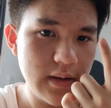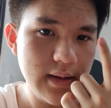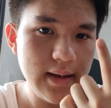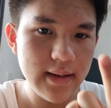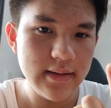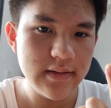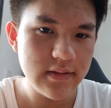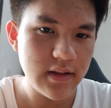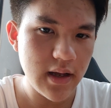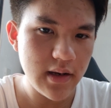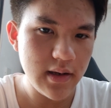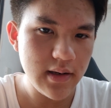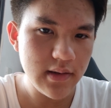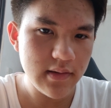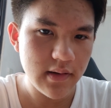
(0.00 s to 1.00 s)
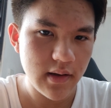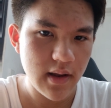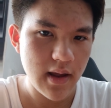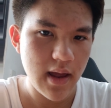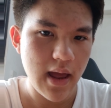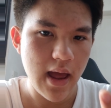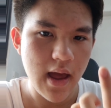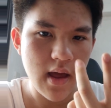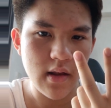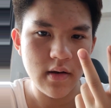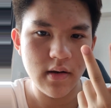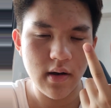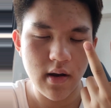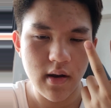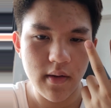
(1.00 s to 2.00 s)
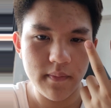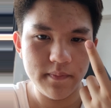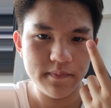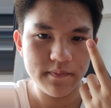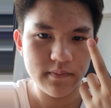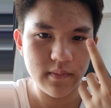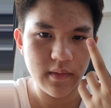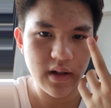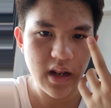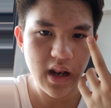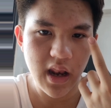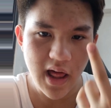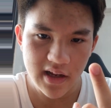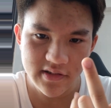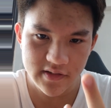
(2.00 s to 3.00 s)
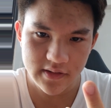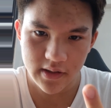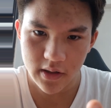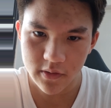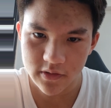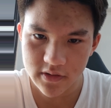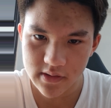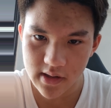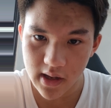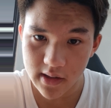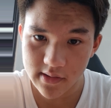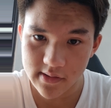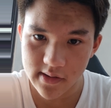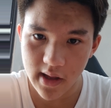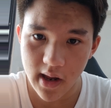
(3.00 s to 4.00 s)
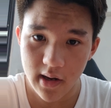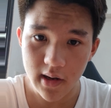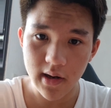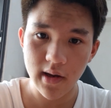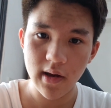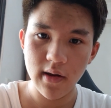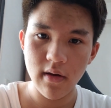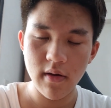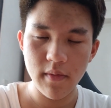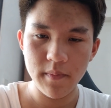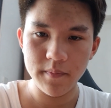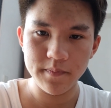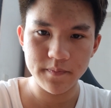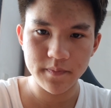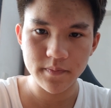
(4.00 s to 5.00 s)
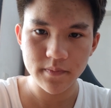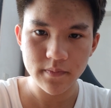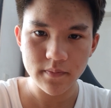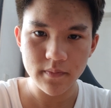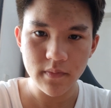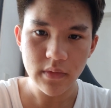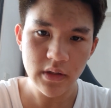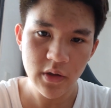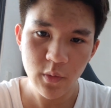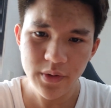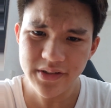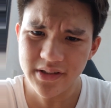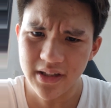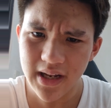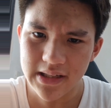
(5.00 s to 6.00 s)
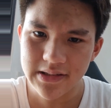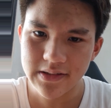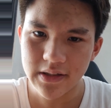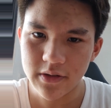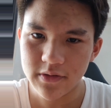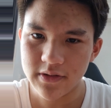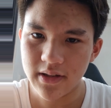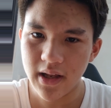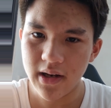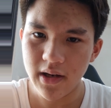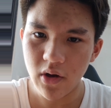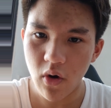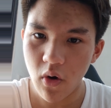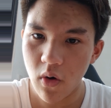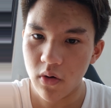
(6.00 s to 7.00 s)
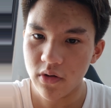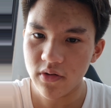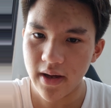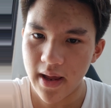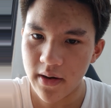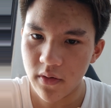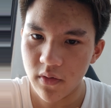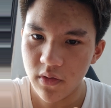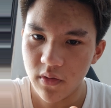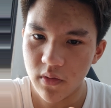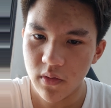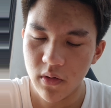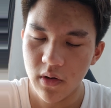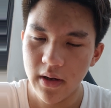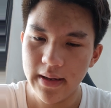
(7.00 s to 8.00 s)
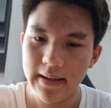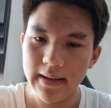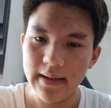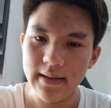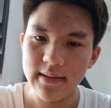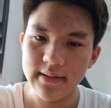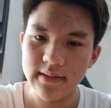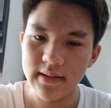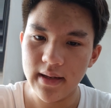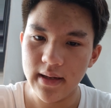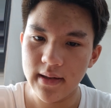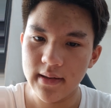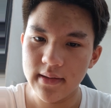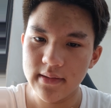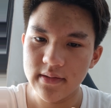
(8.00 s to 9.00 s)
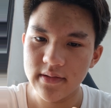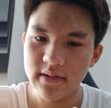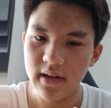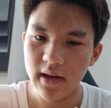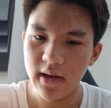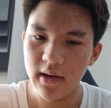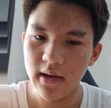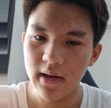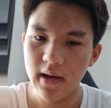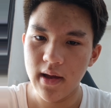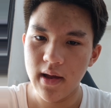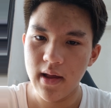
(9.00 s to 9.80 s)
case studies and large scale study. Which large scale study all you can do is like saying